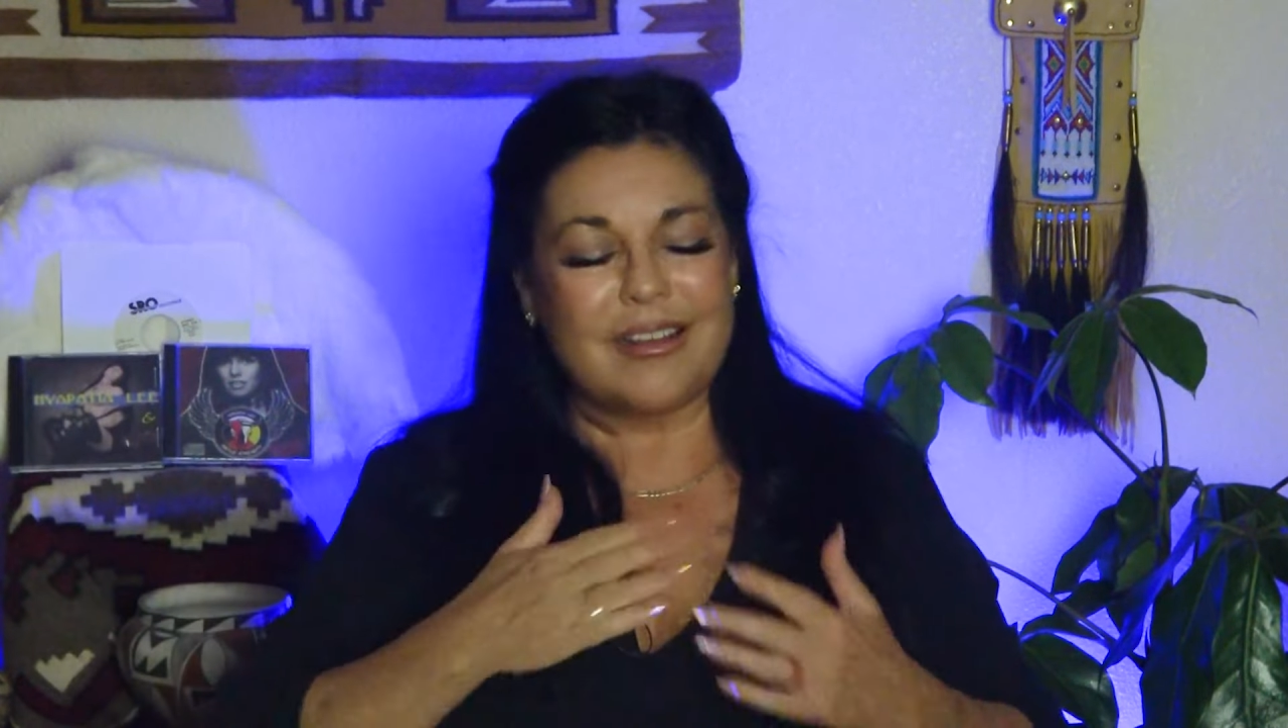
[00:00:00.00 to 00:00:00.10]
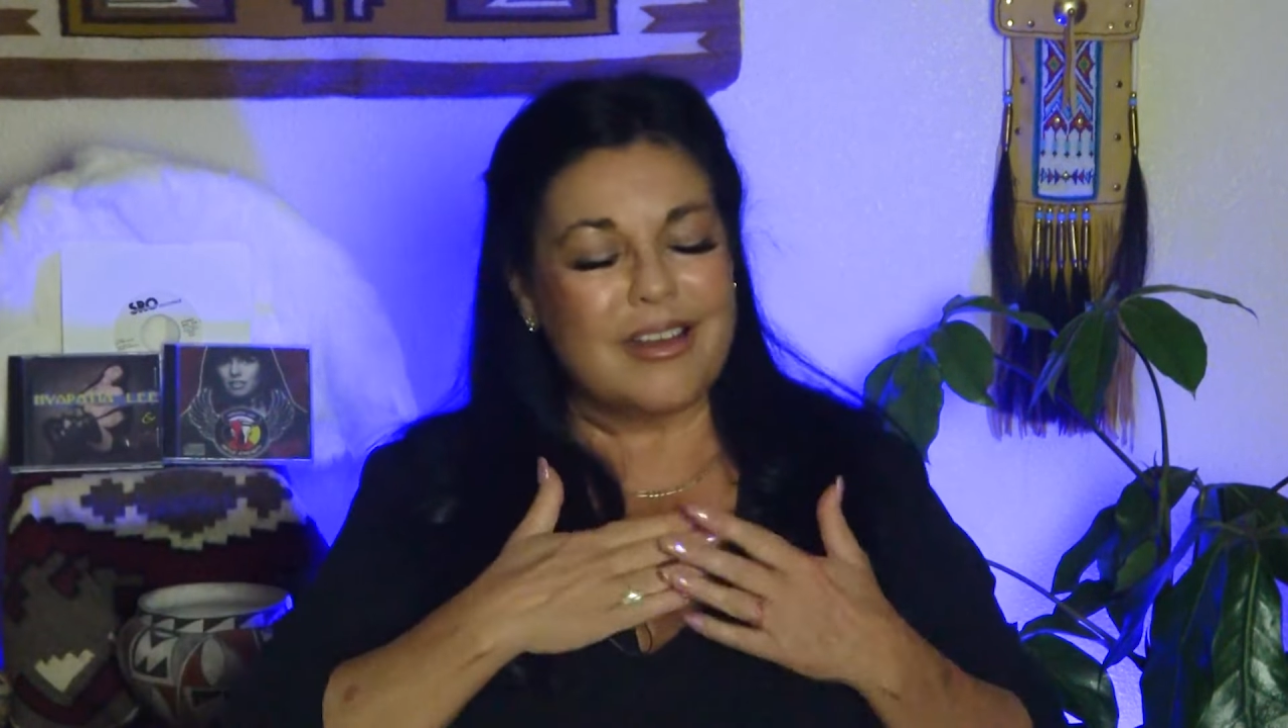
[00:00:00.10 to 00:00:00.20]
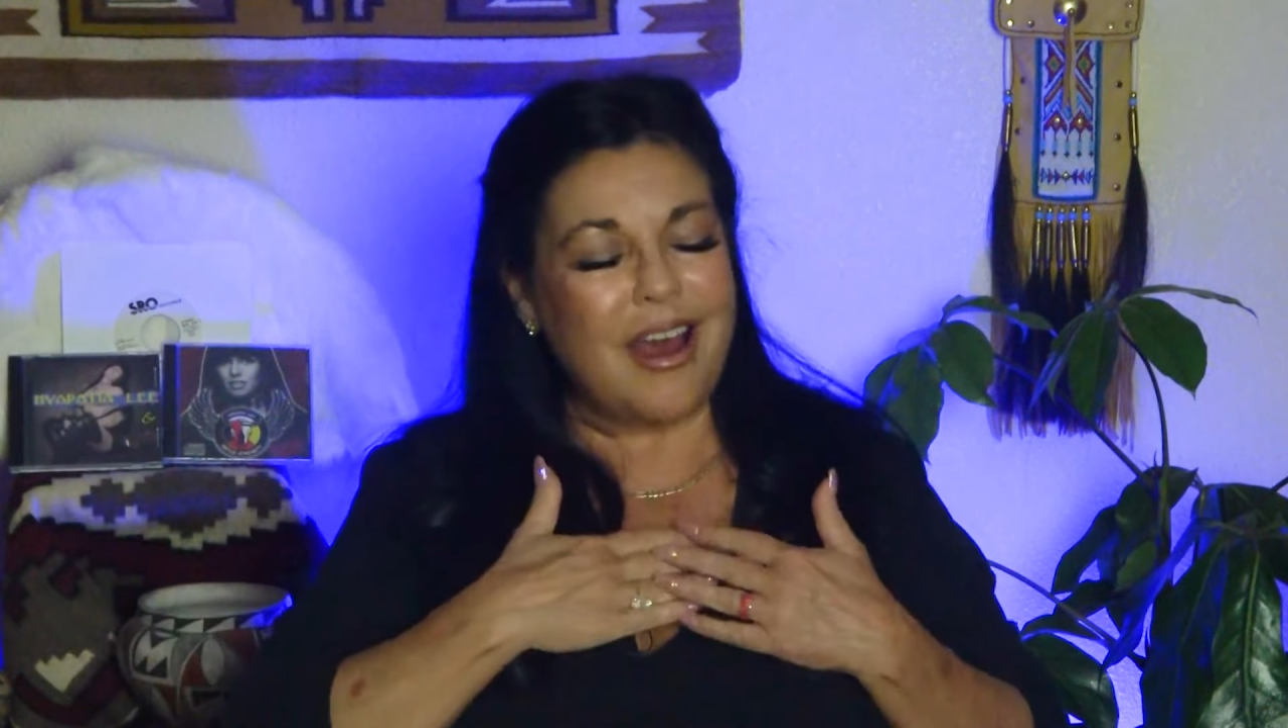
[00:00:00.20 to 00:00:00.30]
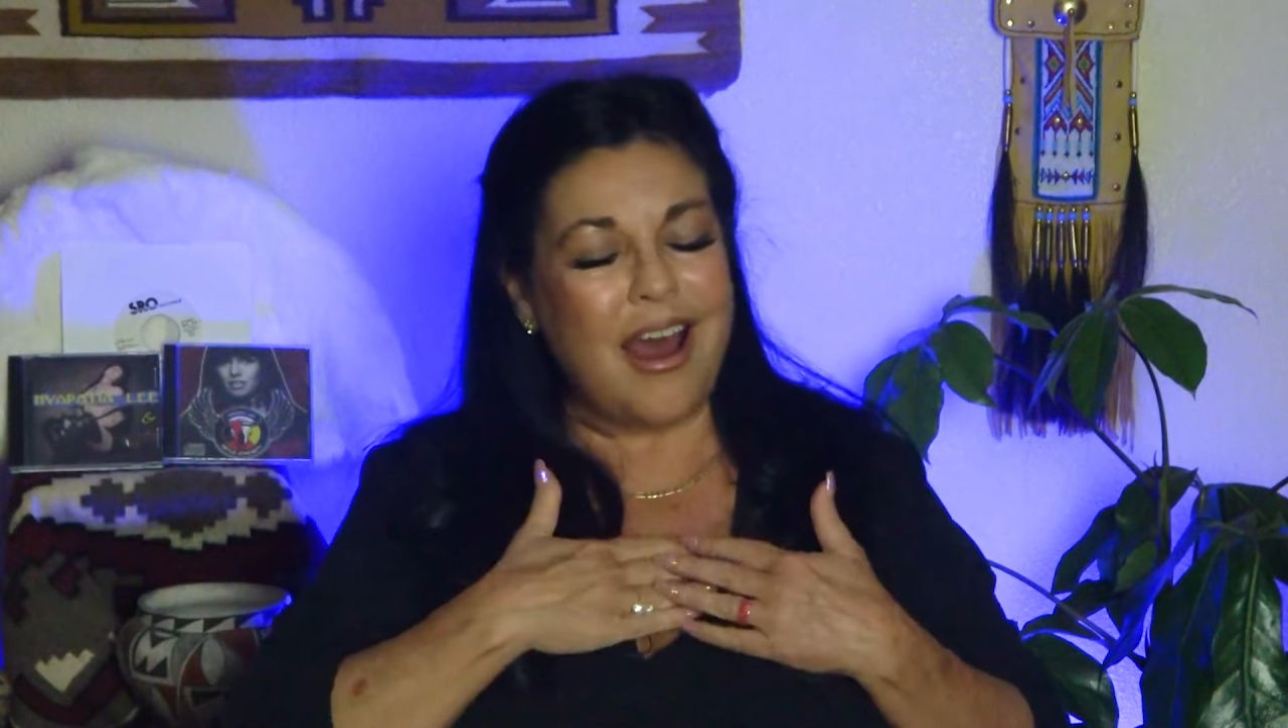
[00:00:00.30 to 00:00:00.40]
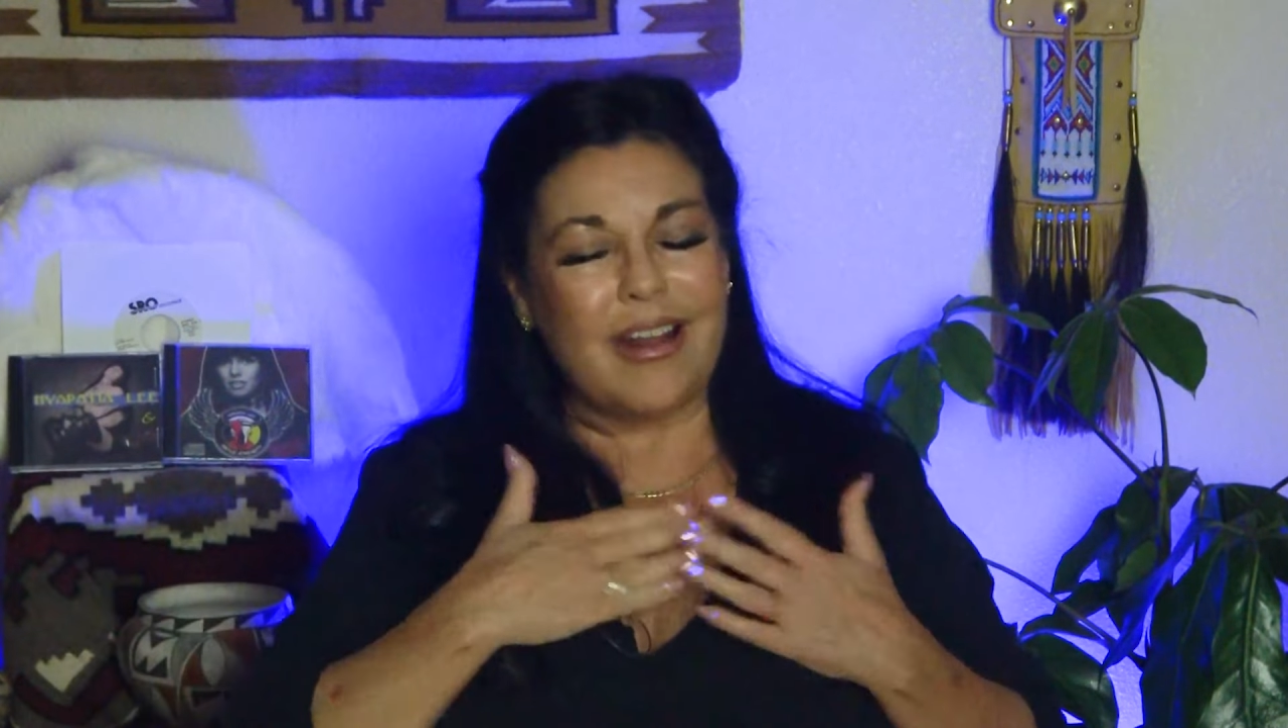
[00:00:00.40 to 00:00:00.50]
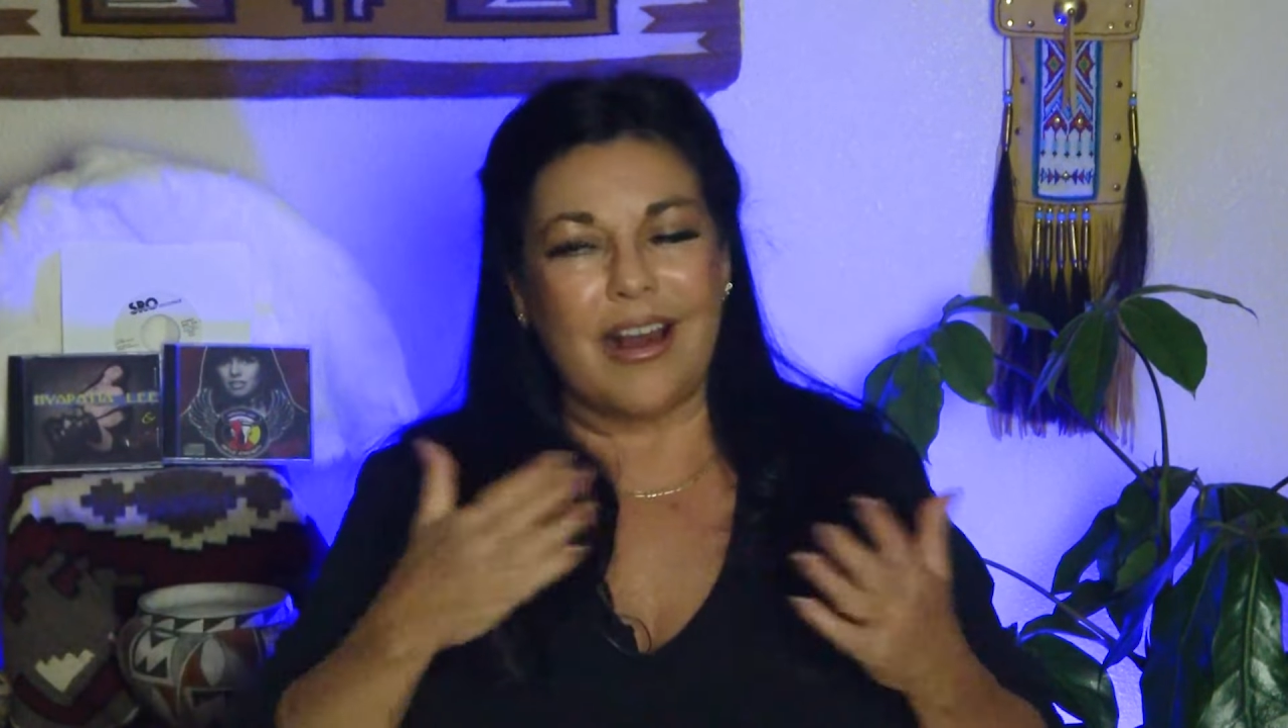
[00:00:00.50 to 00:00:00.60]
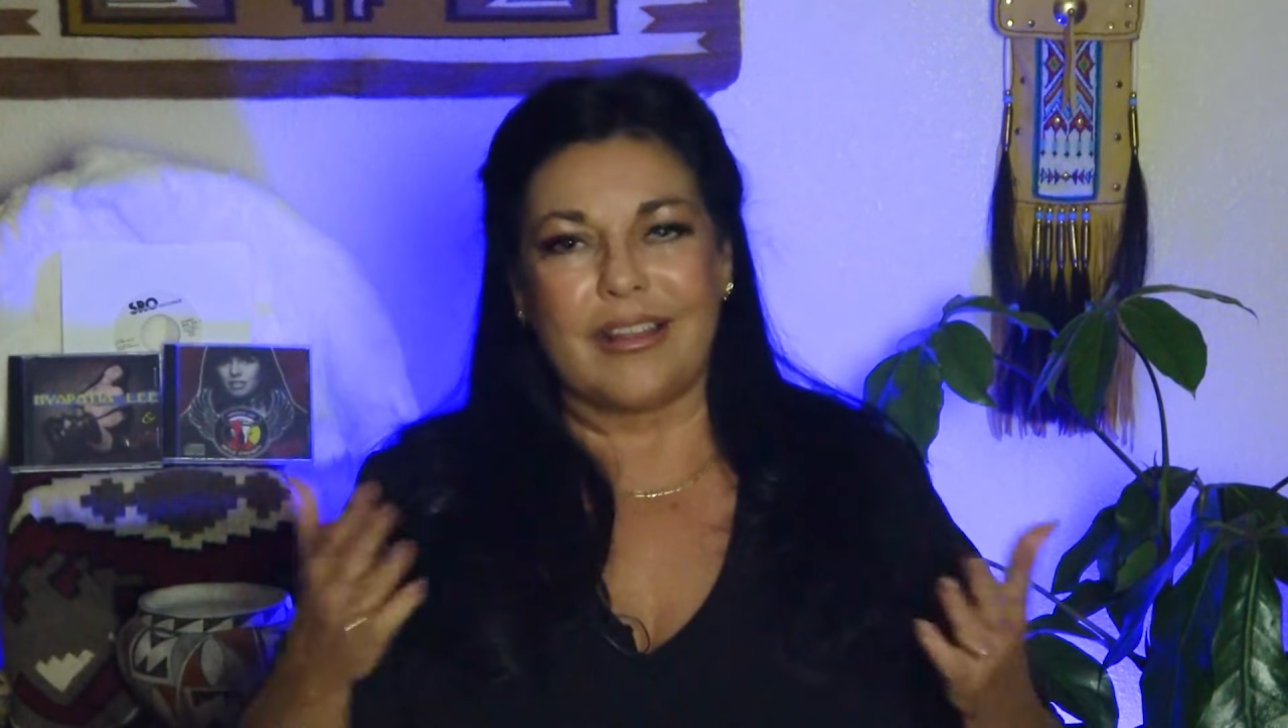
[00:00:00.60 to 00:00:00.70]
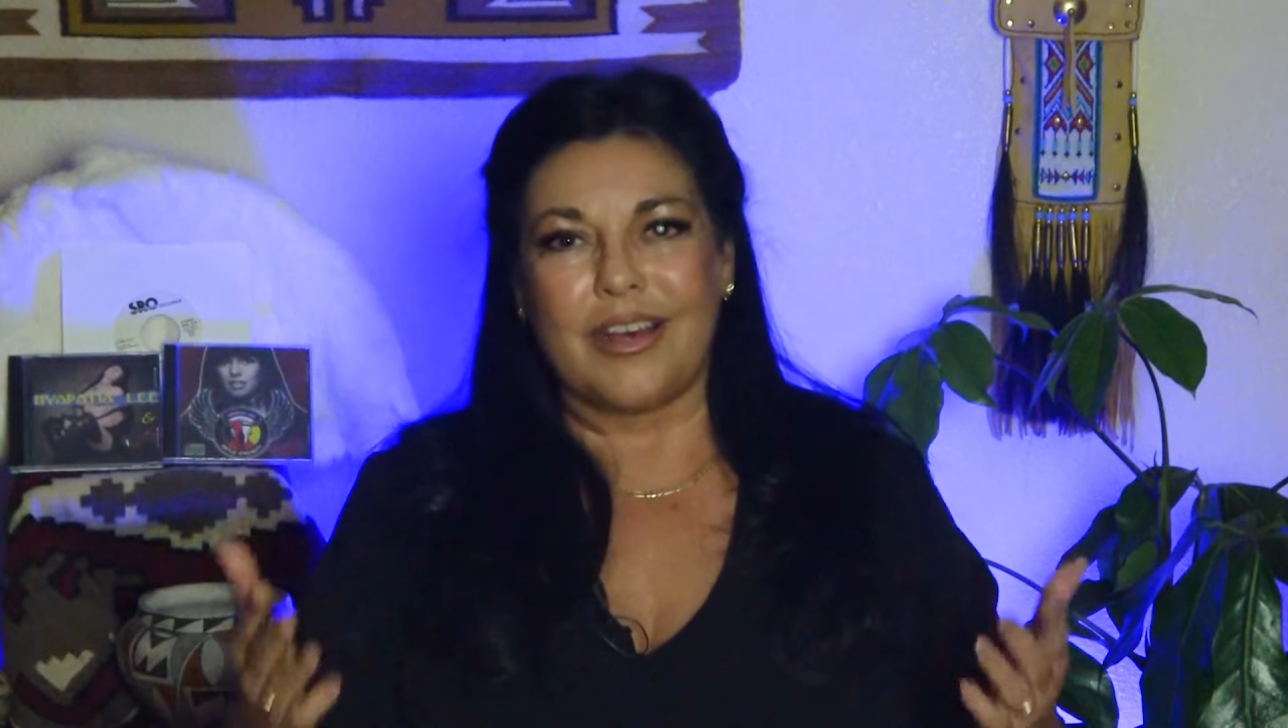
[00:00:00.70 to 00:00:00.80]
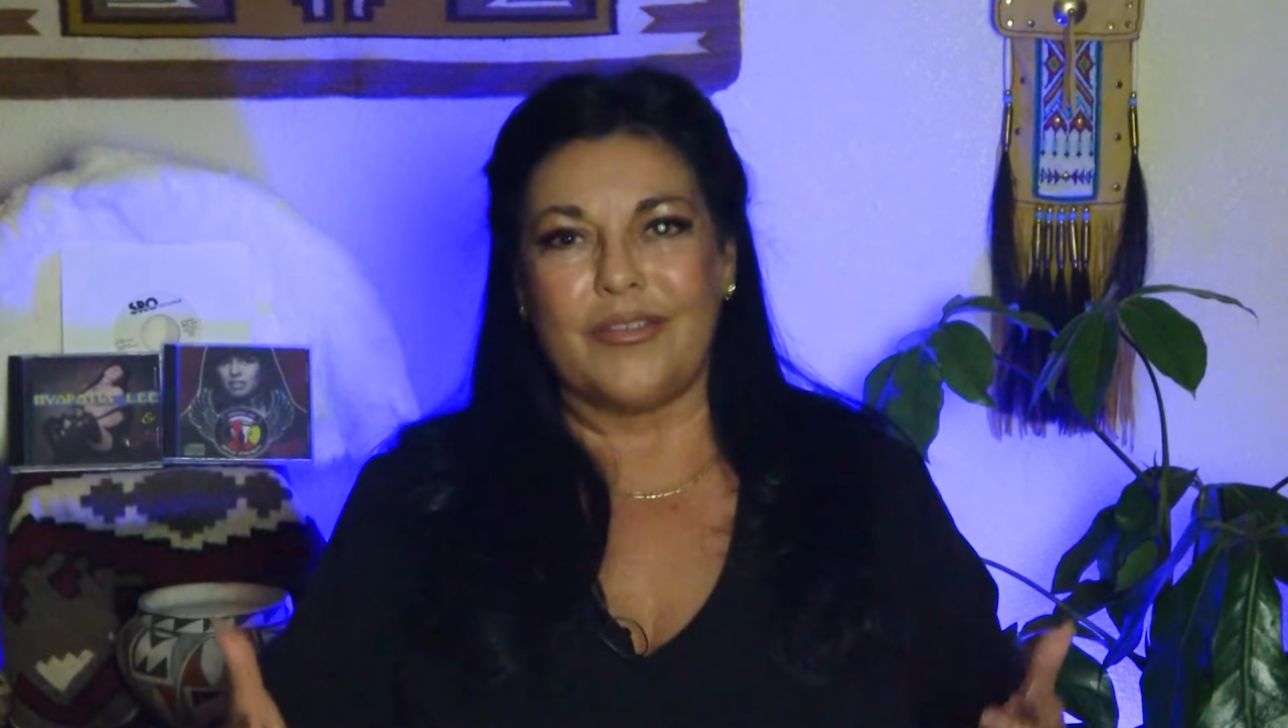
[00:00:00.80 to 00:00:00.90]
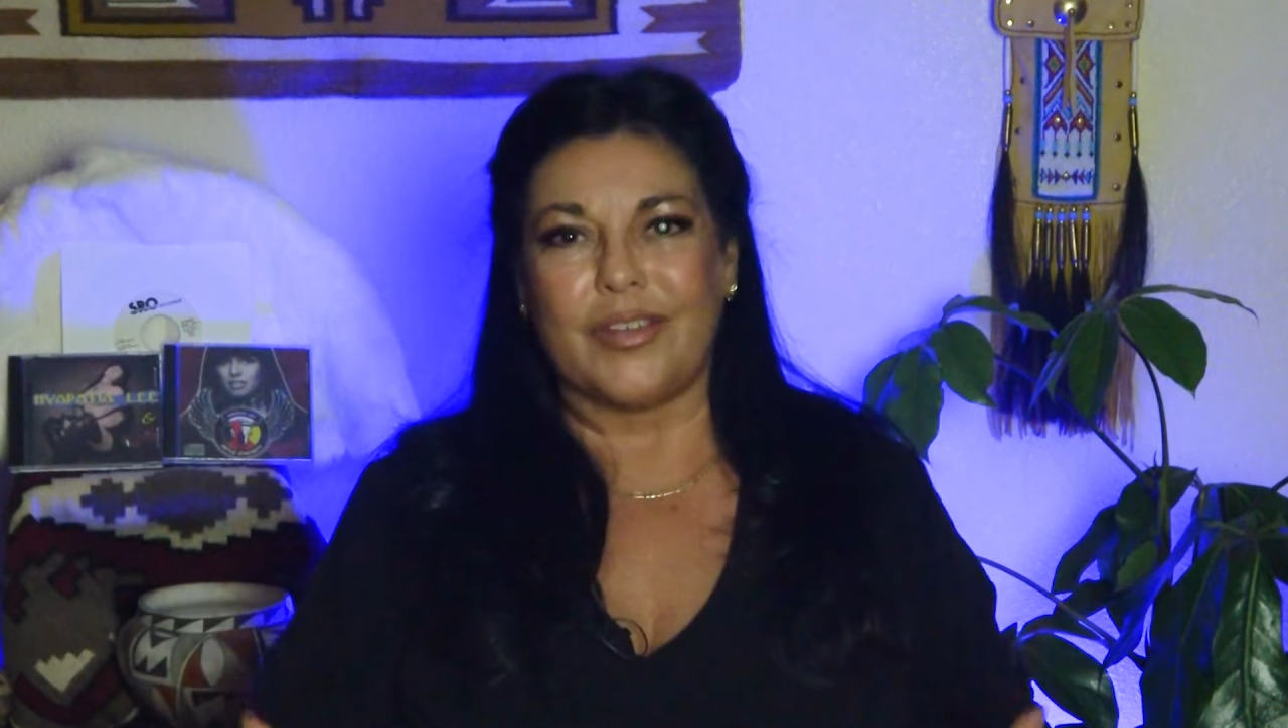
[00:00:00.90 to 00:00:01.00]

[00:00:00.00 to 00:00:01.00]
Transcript: God, I love